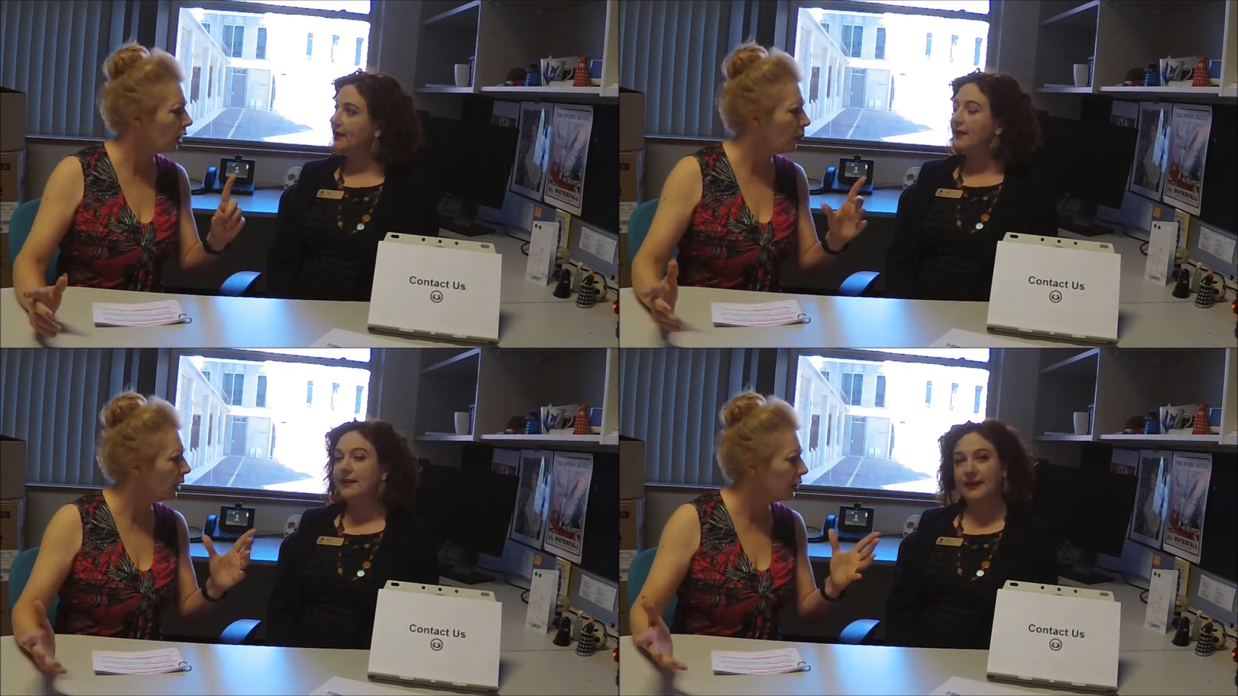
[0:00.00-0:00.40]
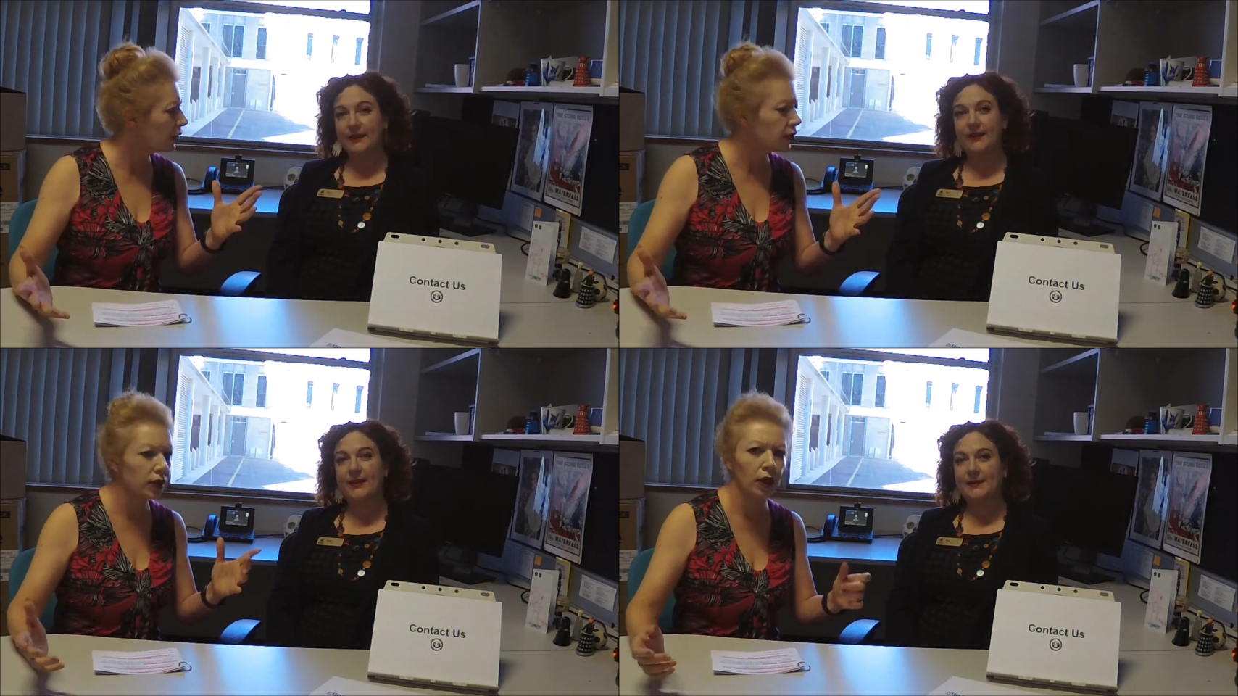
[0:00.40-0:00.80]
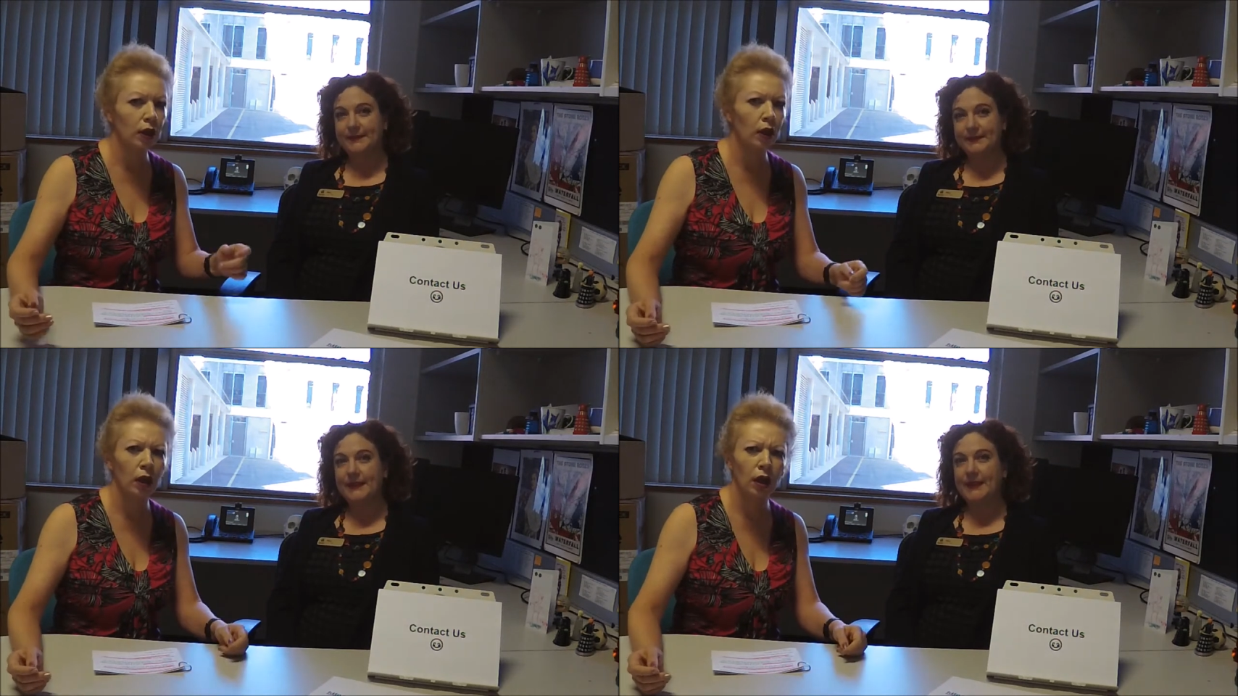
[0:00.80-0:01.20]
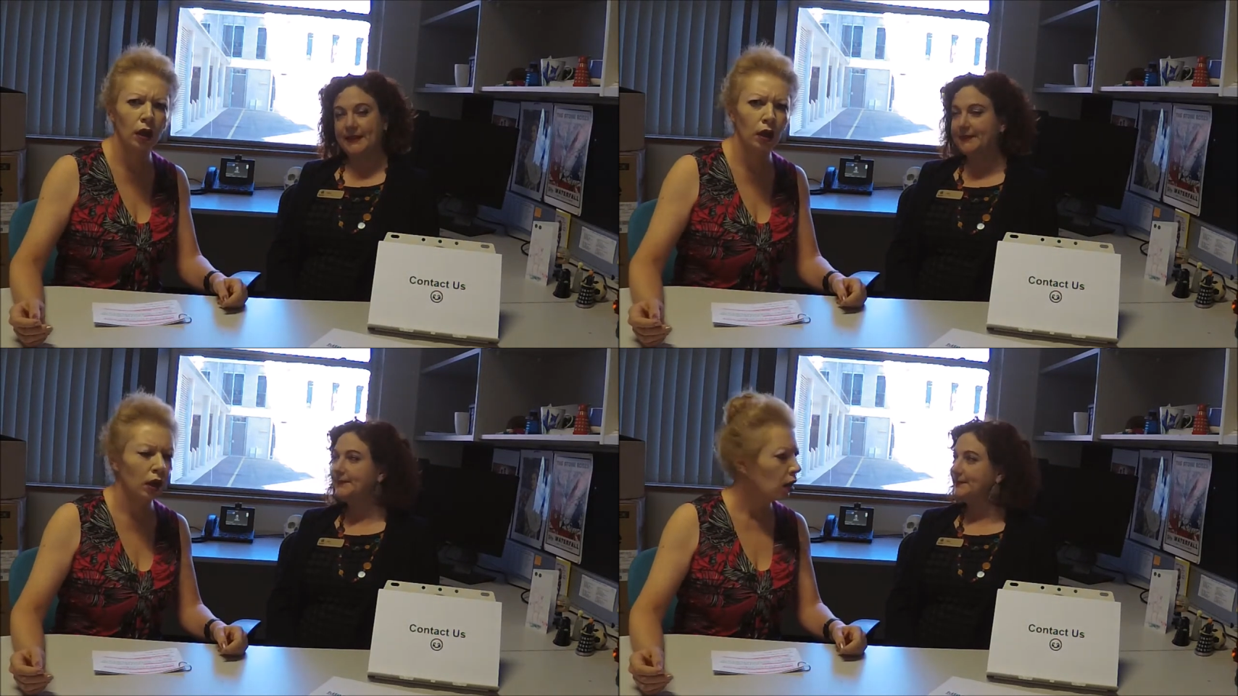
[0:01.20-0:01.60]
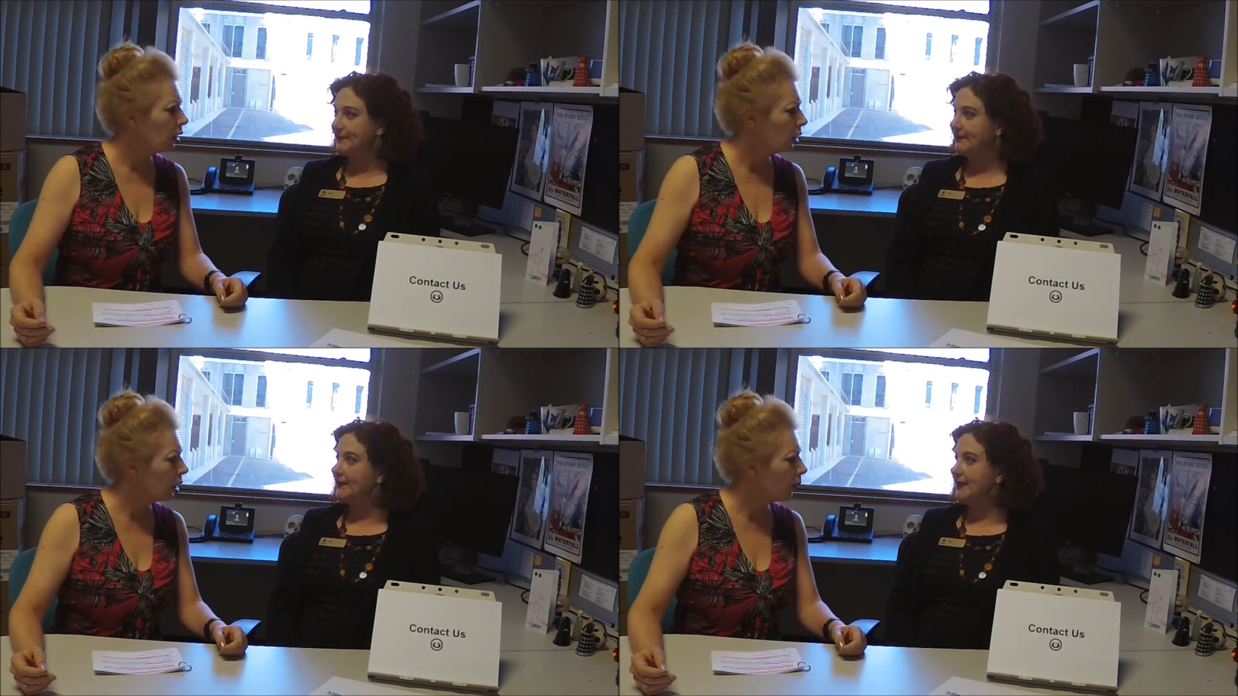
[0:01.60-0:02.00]
Speaker 1: I mean, that's it's. Right. Yeah.
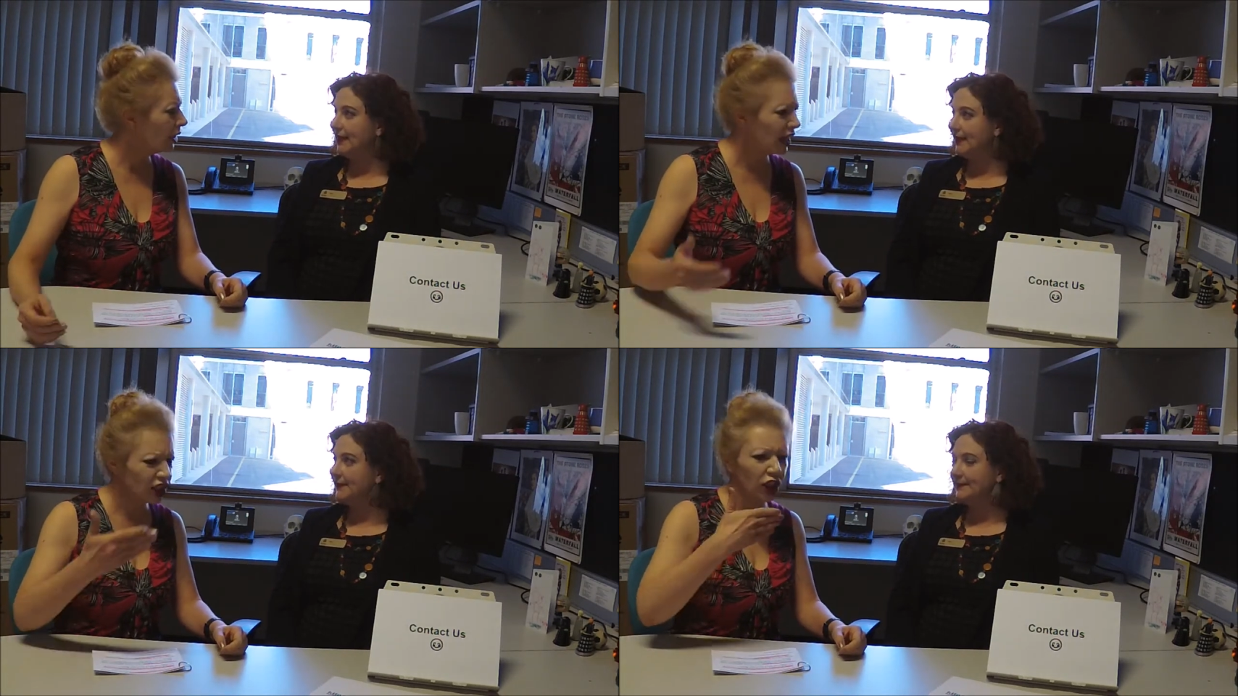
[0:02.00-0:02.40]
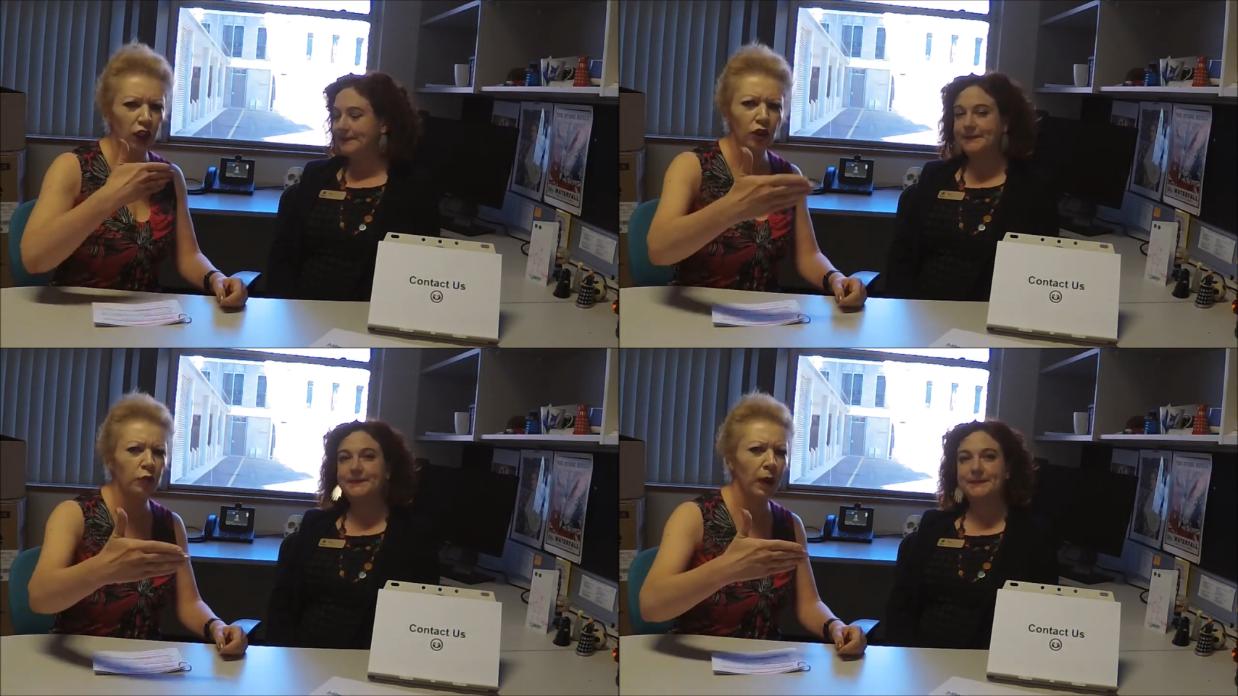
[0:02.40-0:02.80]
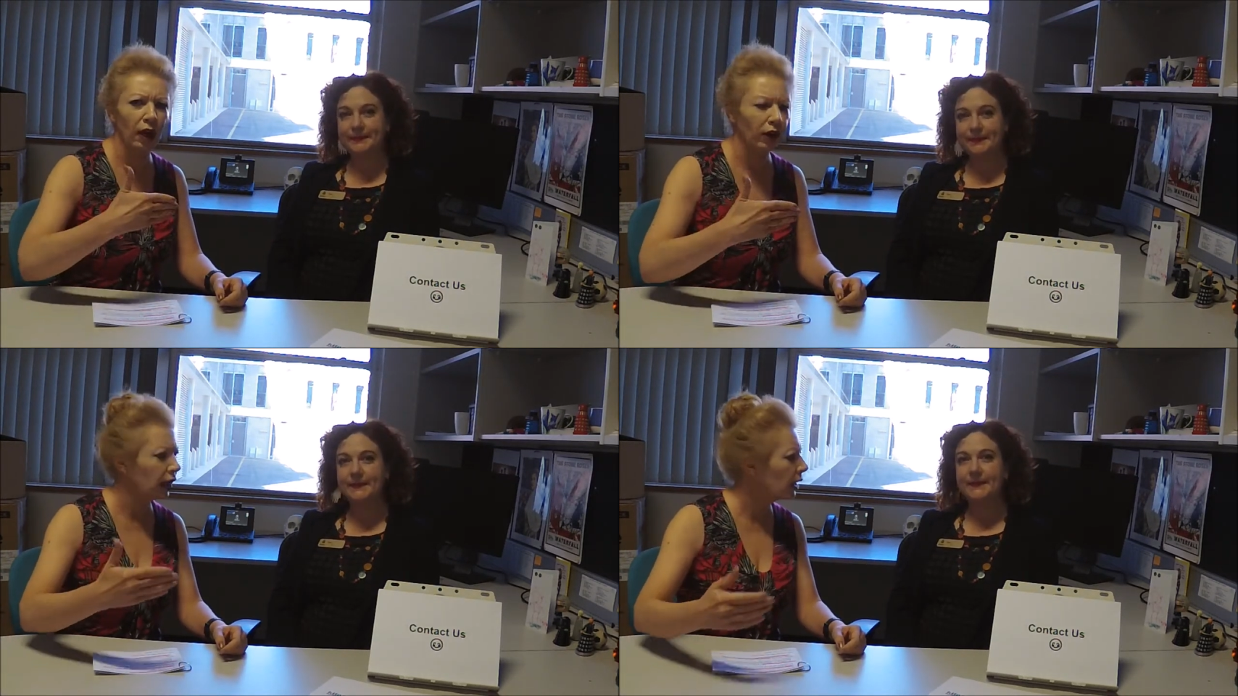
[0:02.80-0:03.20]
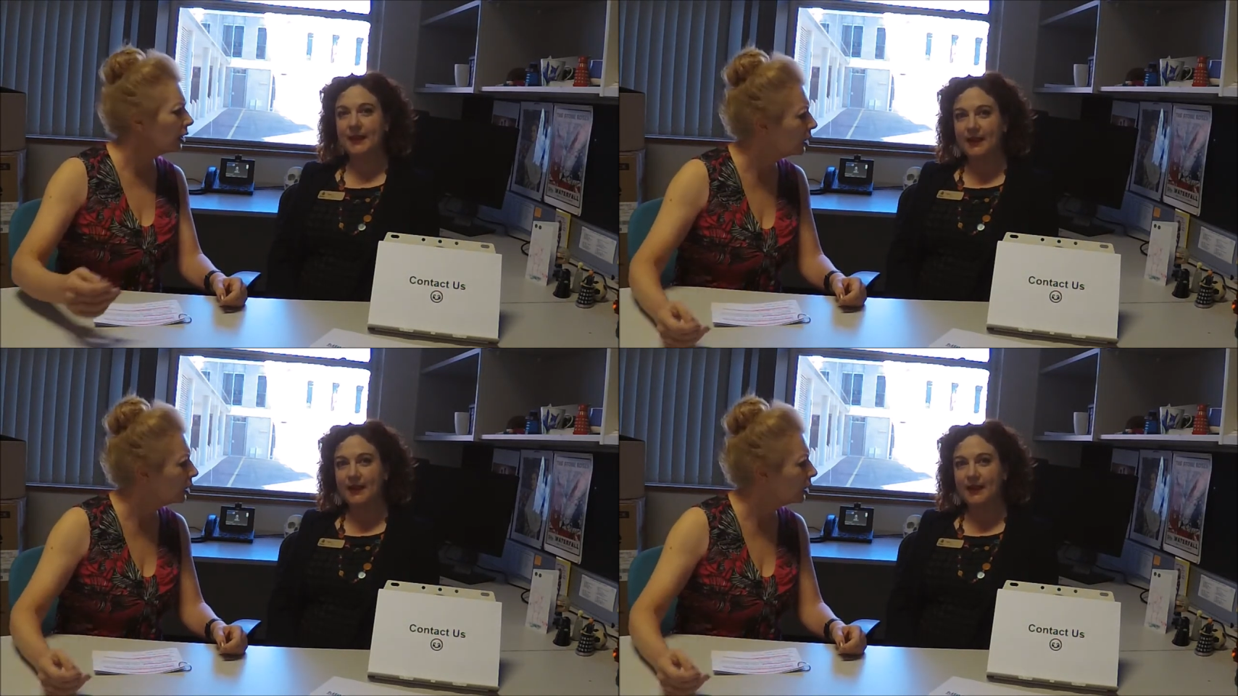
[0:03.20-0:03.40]
I mean, yeah. that's a huge barrier.